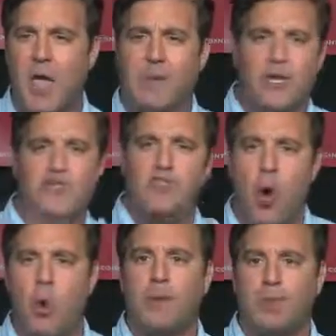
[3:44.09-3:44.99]
because
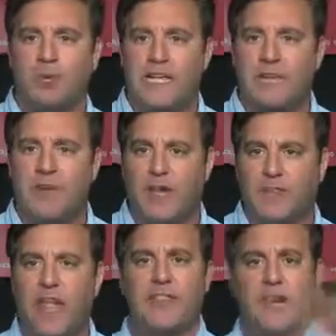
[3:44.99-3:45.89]
no one believed
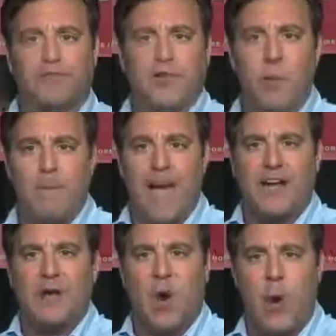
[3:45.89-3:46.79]
us that if she went
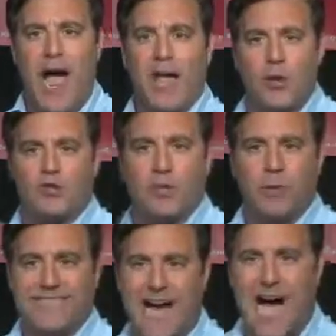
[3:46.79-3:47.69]
back to Ohio, she
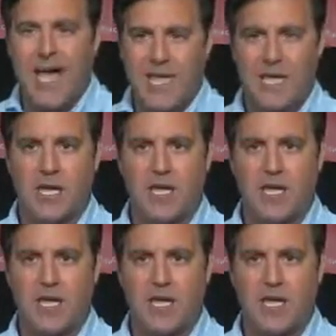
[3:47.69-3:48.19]
would die.